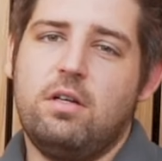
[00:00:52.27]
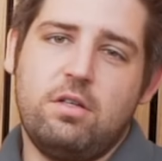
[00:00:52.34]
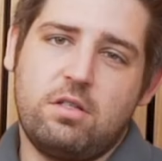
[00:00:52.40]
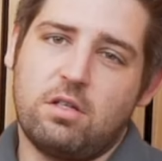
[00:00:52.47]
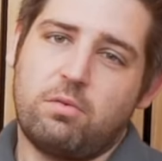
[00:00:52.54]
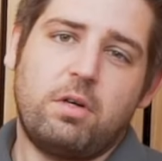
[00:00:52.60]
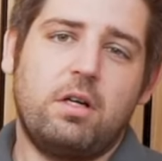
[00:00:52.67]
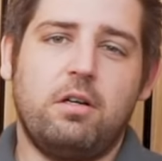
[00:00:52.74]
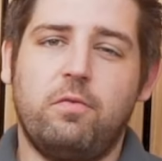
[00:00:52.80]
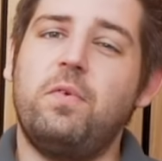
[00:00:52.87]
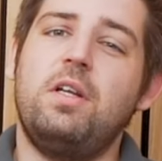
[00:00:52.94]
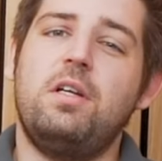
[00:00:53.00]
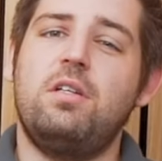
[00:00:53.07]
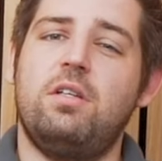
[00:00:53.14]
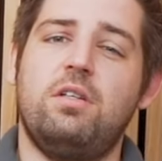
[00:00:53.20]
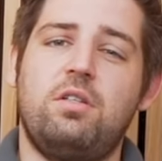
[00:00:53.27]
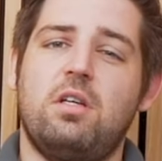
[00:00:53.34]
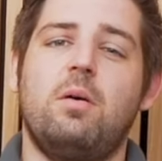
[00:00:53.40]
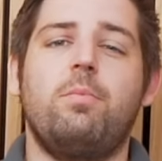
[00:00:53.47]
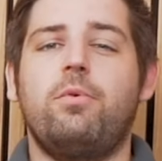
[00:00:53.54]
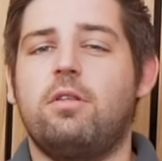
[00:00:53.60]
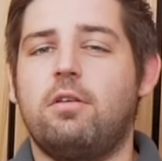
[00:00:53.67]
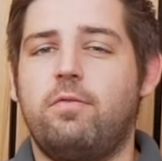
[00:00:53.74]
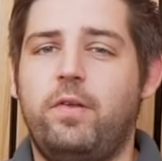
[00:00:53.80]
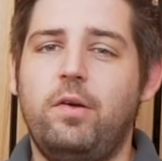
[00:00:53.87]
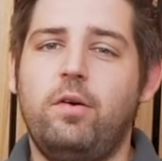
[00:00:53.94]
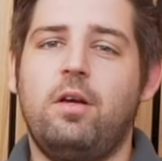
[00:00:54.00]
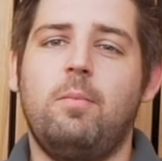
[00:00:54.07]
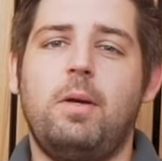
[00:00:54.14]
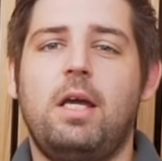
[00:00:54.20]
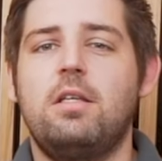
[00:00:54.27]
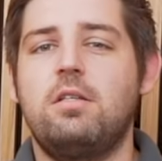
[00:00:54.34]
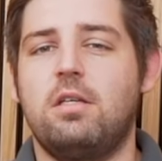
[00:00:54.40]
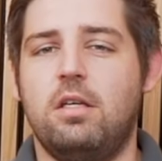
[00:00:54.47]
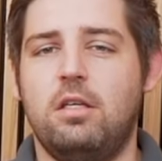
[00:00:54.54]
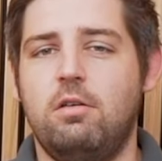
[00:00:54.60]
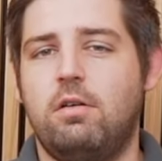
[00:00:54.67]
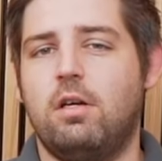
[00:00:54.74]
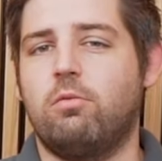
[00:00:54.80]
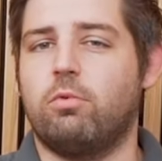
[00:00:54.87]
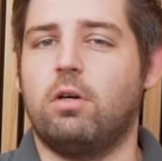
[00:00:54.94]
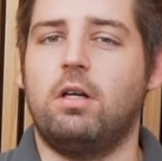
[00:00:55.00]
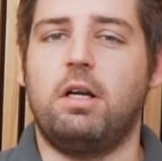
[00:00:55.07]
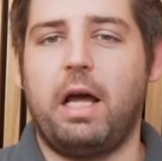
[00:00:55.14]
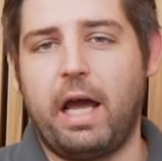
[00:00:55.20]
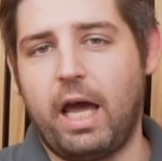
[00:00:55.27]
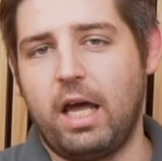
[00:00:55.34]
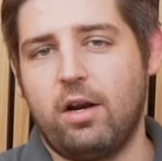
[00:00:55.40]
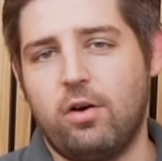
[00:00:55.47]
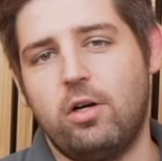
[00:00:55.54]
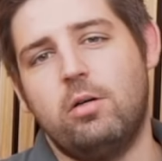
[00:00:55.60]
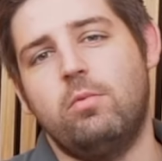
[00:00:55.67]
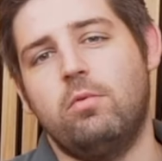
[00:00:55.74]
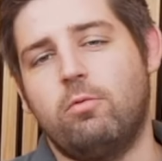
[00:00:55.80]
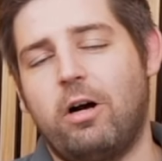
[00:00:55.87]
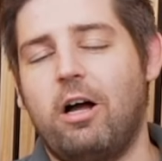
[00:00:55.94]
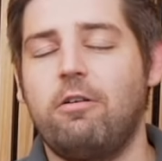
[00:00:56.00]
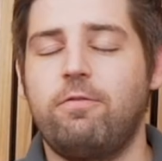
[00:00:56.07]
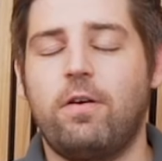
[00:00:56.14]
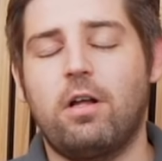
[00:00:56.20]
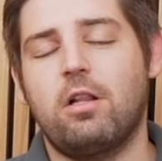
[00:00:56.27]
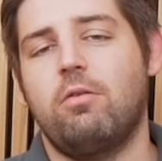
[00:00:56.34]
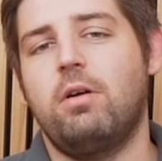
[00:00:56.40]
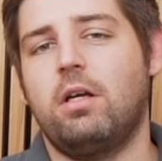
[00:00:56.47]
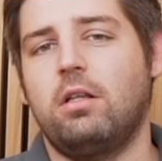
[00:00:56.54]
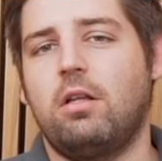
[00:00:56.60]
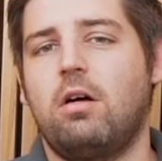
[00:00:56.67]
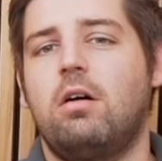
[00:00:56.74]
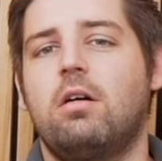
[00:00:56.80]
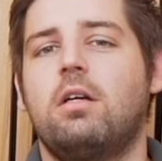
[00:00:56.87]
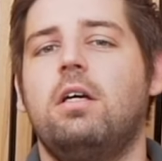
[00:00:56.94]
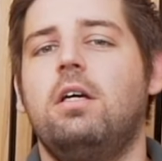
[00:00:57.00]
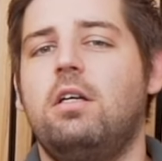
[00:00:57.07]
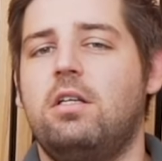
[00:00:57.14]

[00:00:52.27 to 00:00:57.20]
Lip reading: So we're going to finish this up with a few commands that you can run at home while following along